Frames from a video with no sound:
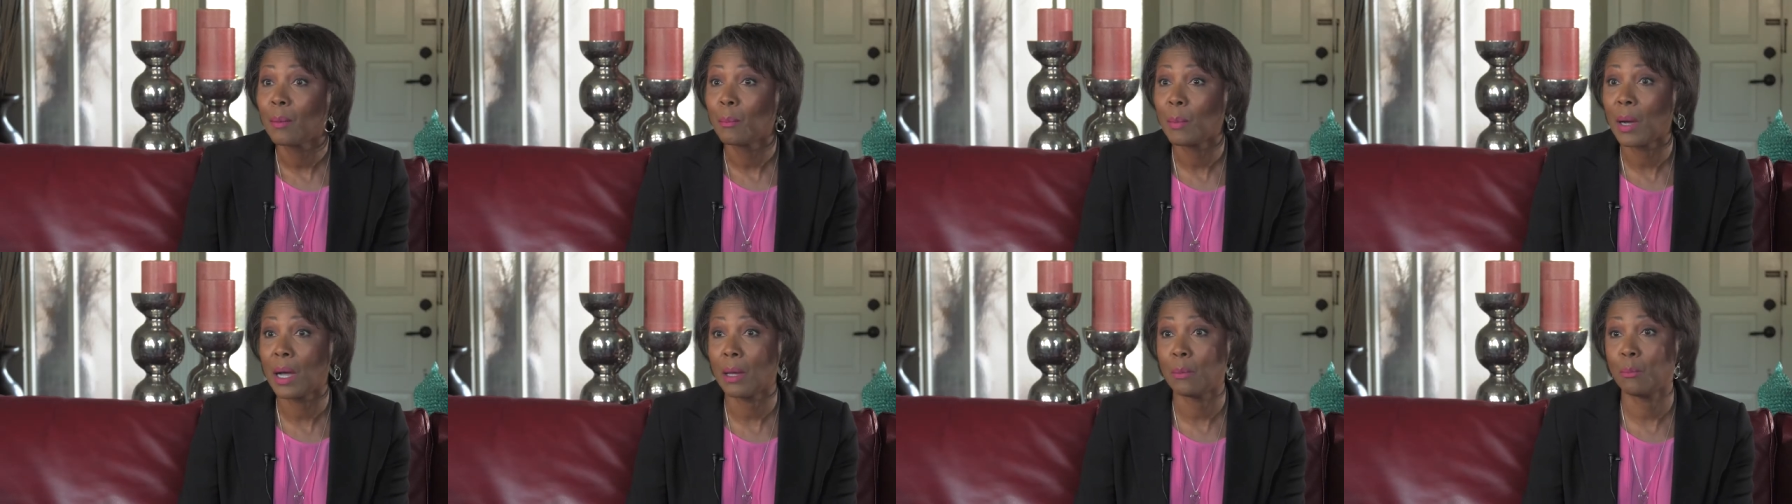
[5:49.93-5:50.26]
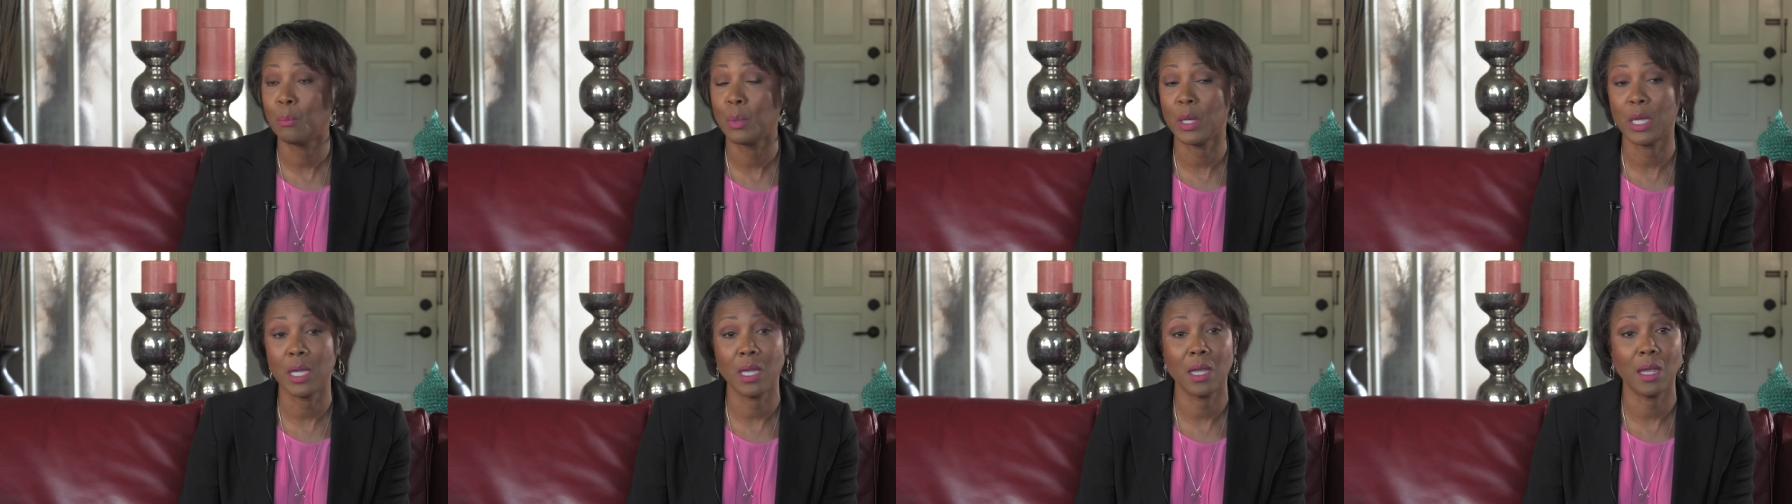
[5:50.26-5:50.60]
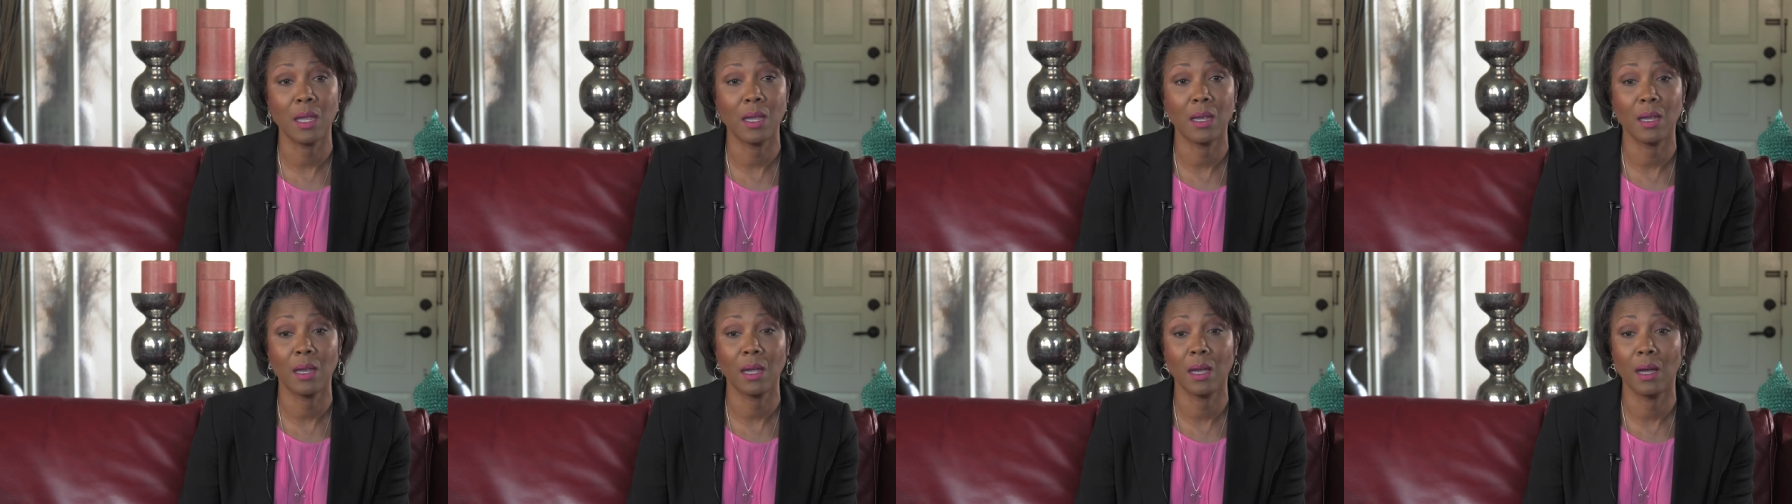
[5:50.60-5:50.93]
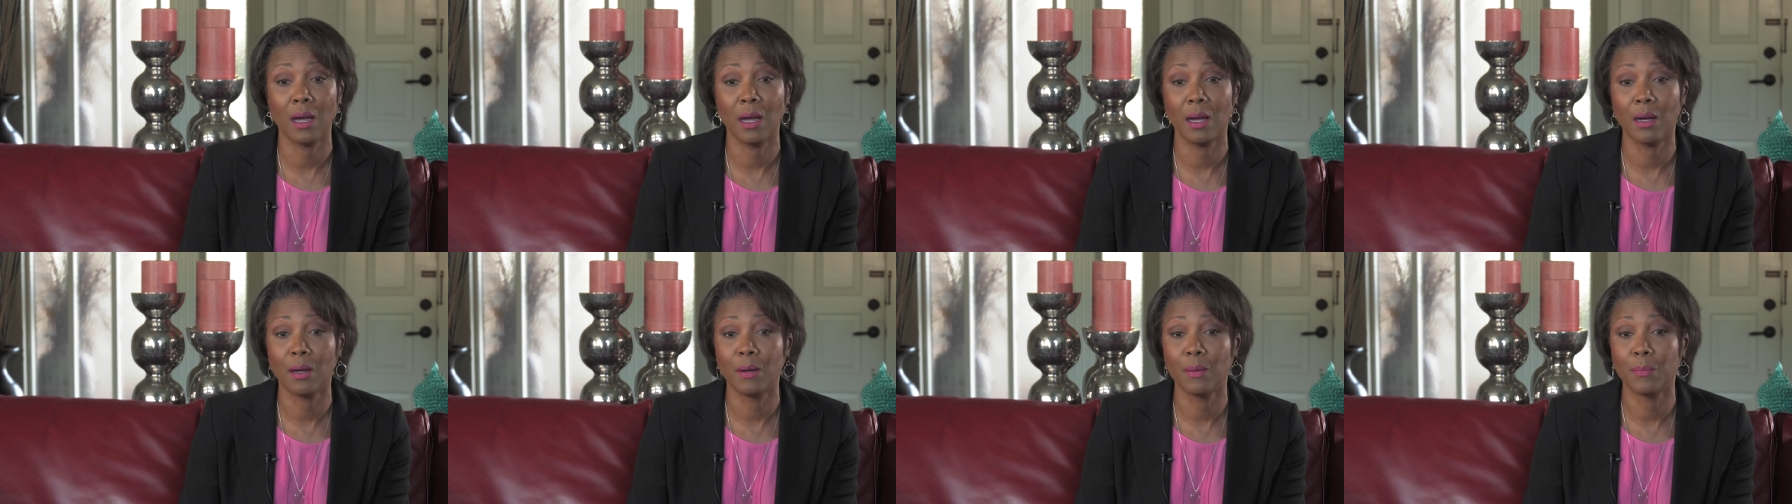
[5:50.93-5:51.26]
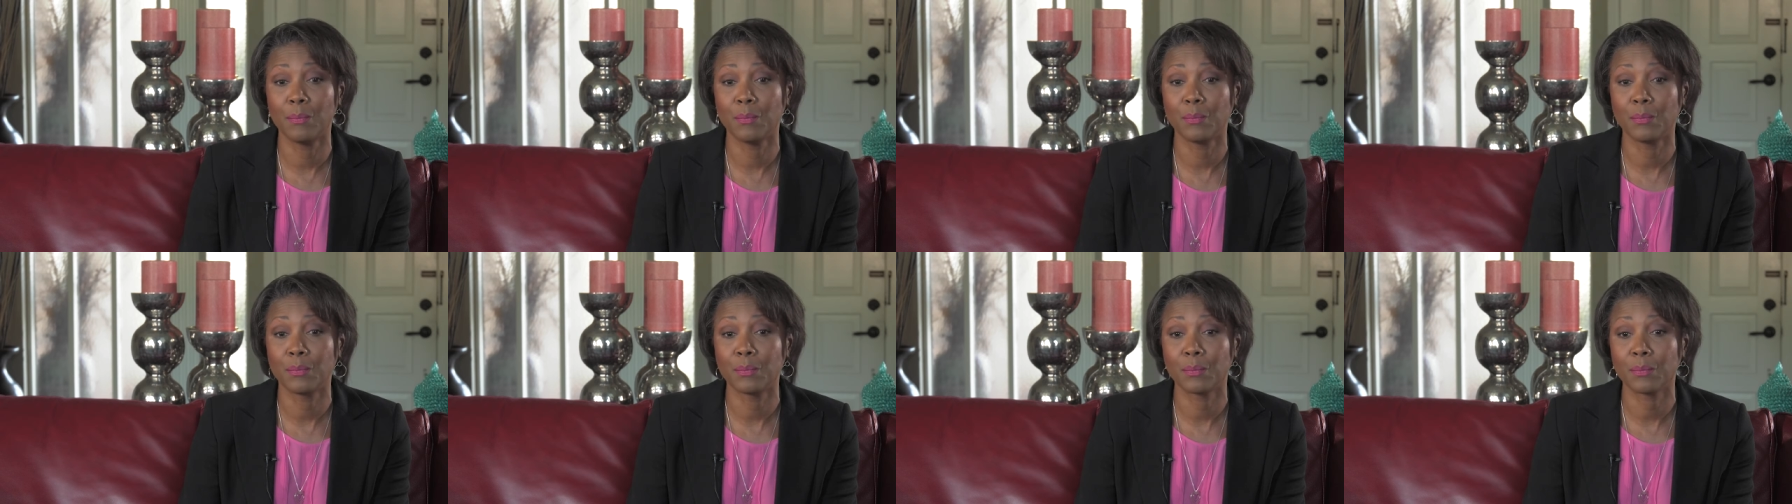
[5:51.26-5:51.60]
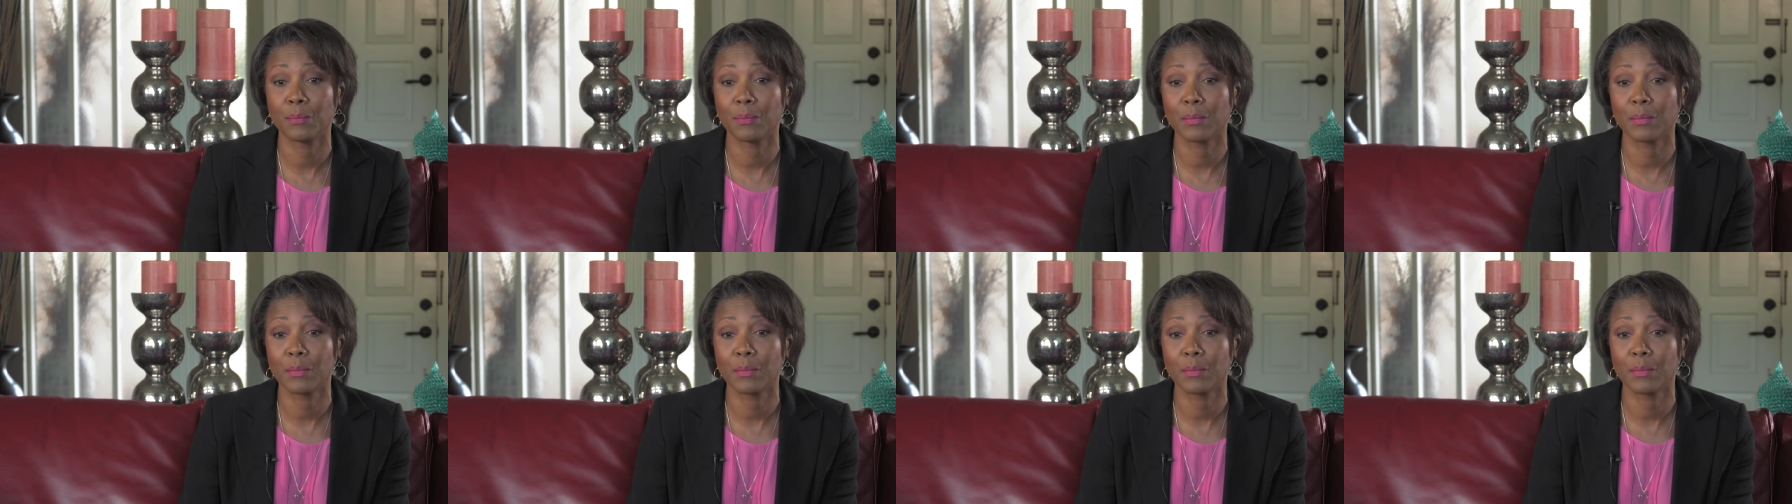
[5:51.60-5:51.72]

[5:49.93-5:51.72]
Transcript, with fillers: by being, um,